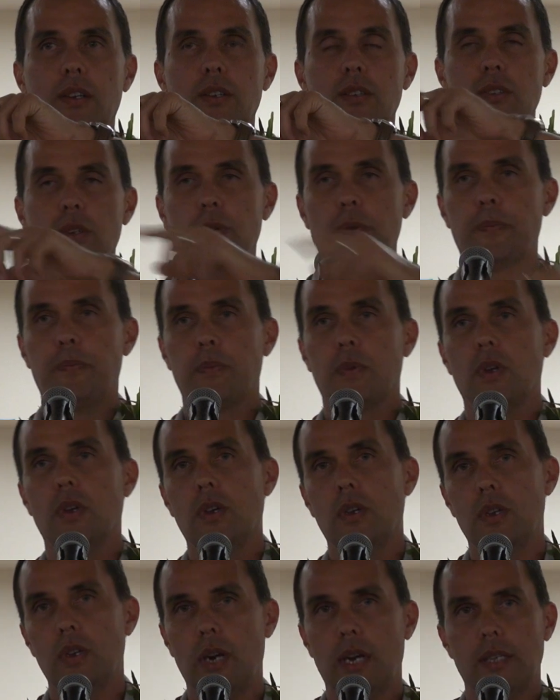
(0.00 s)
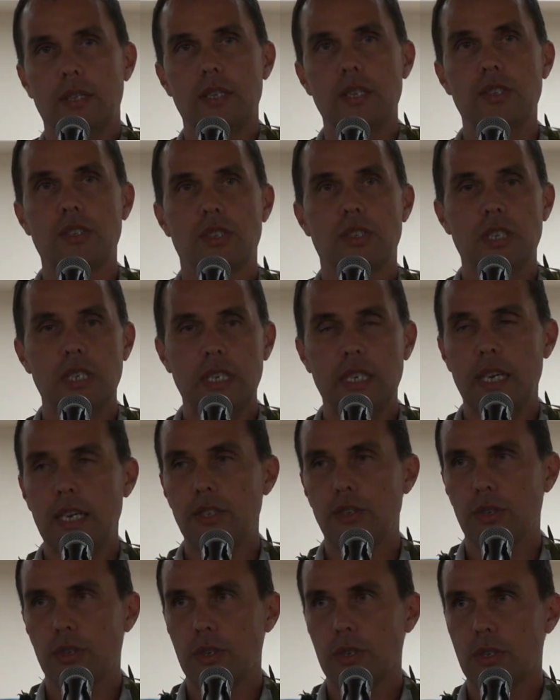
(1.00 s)
So, I teach
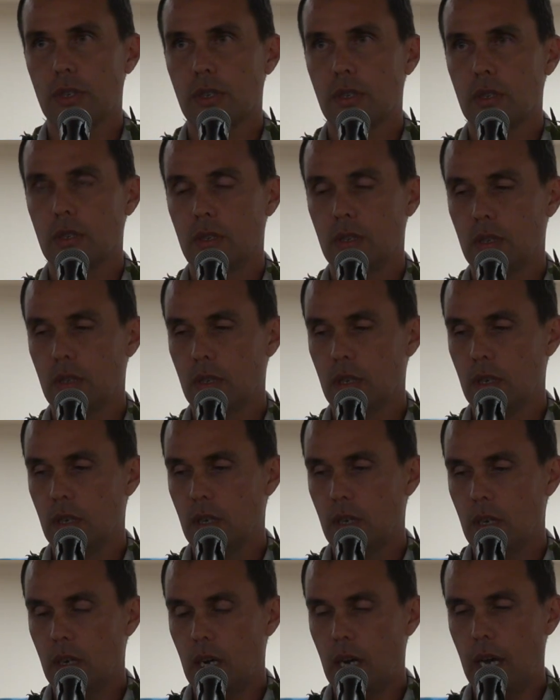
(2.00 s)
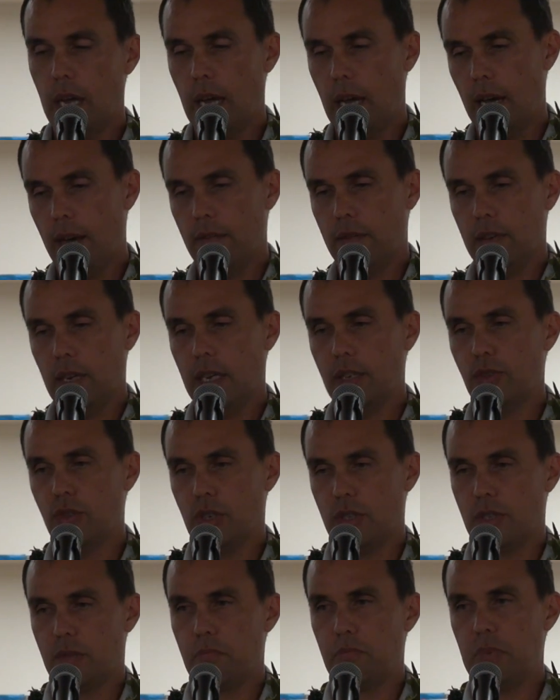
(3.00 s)
teenagers. I
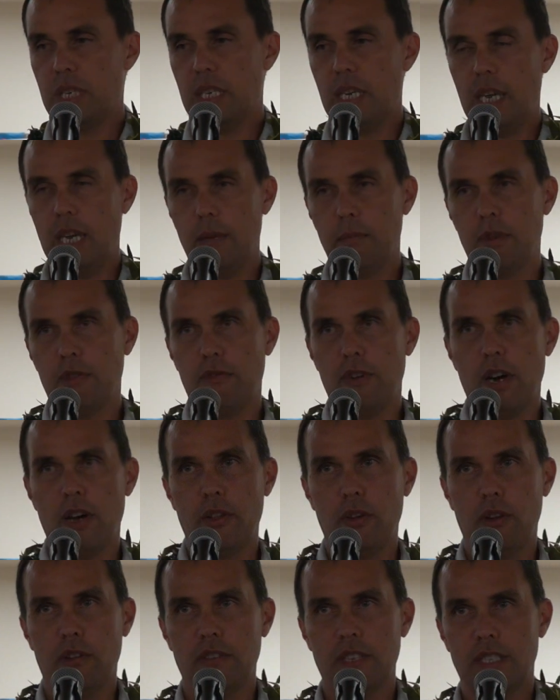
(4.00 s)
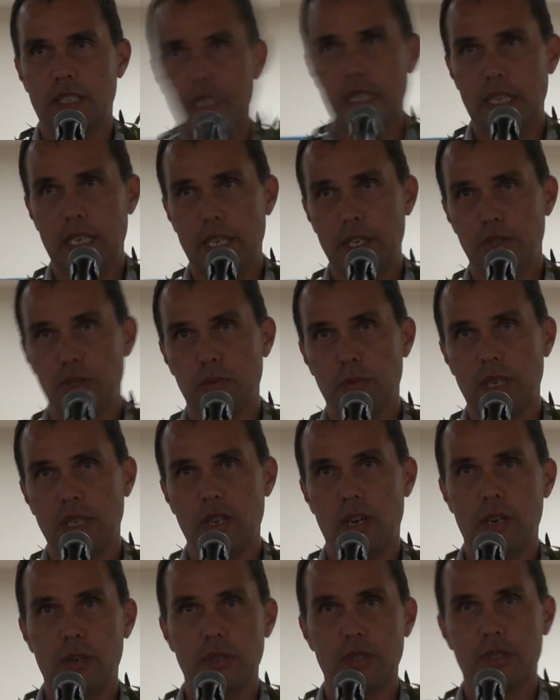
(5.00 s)
just became the father of a teenager. My
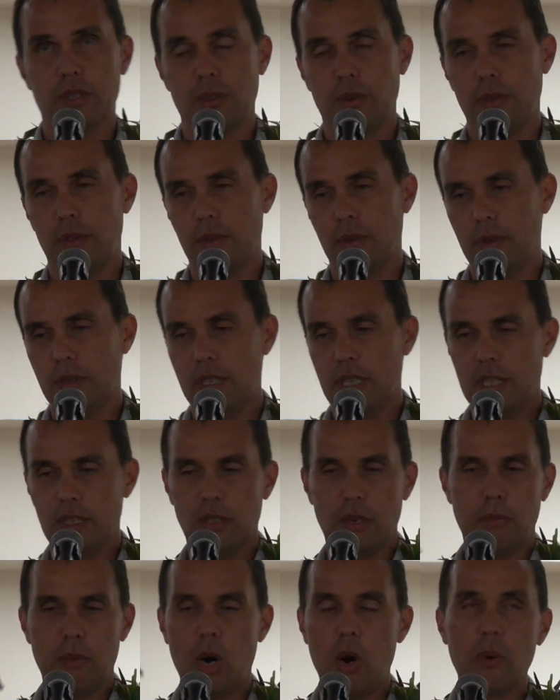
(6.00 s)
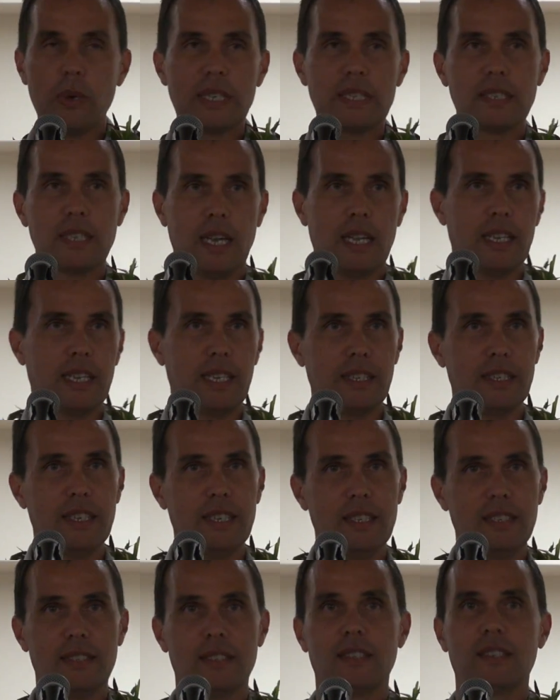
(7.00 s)
daughter just turned 13. So I'm always telling
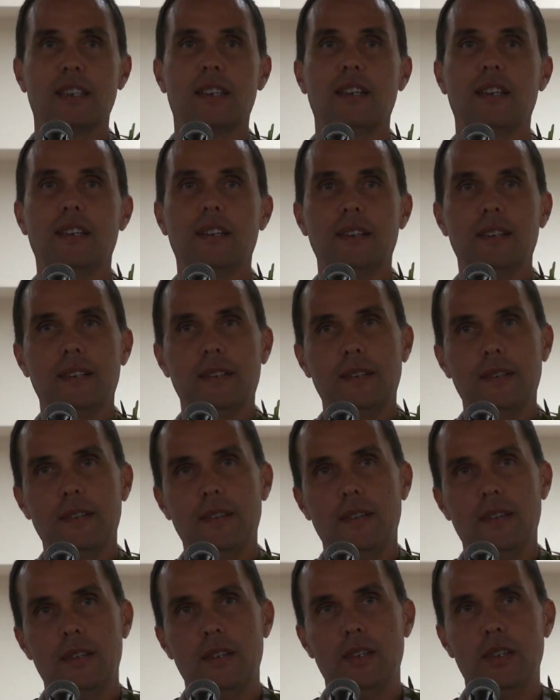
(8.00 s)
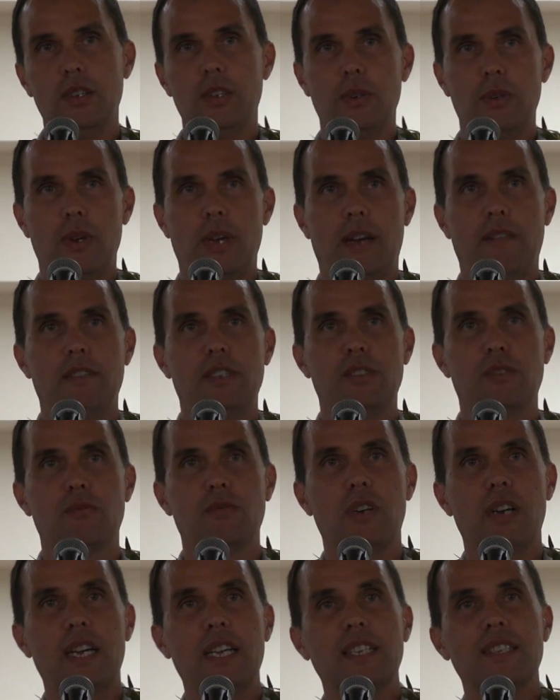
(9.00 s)
kids, you have these
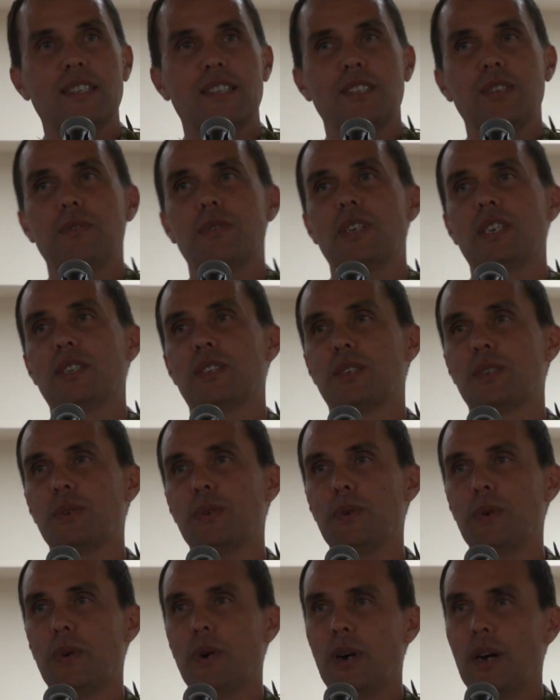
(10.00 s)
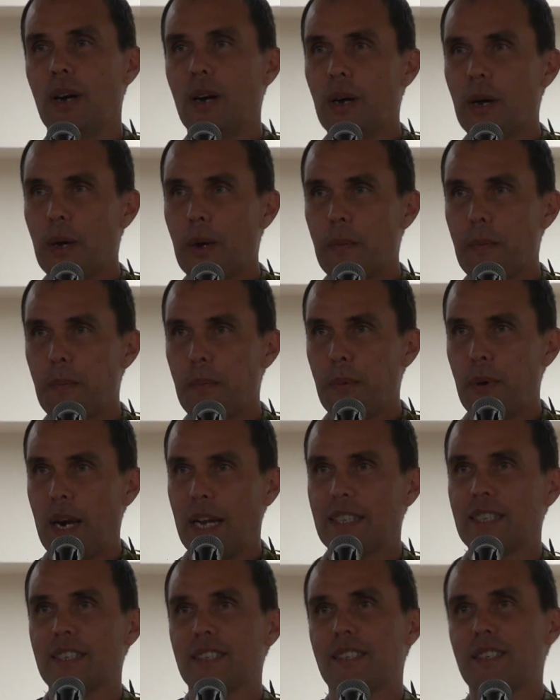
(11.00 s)
rights. You need to
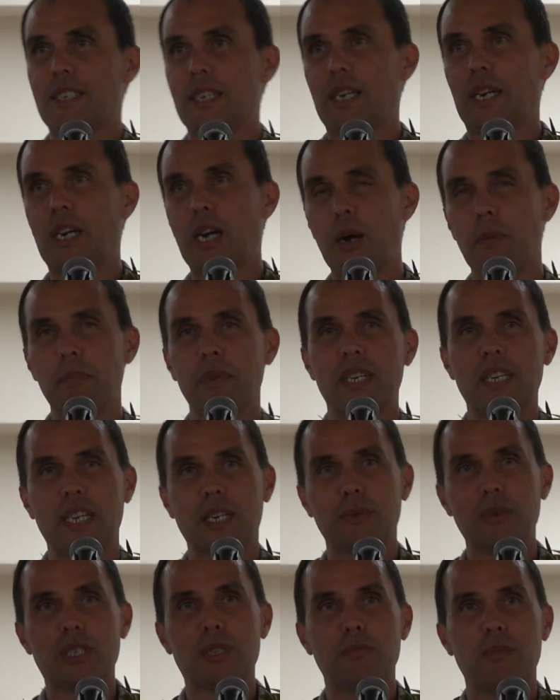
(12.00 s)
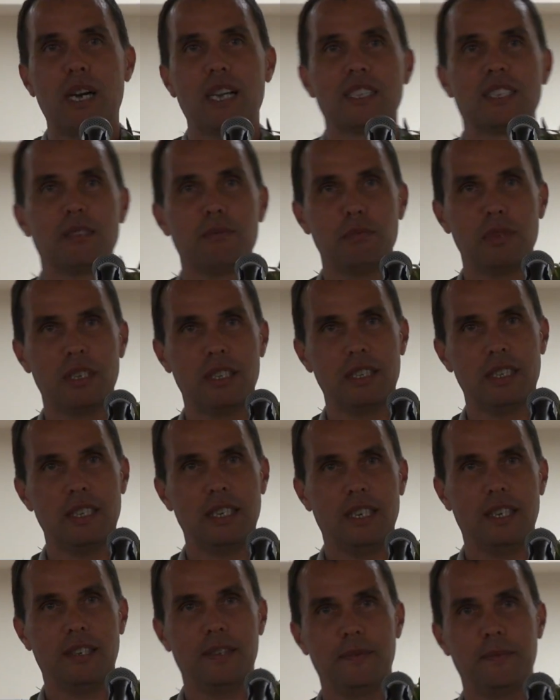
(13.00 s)
practice the accompanying responsibility.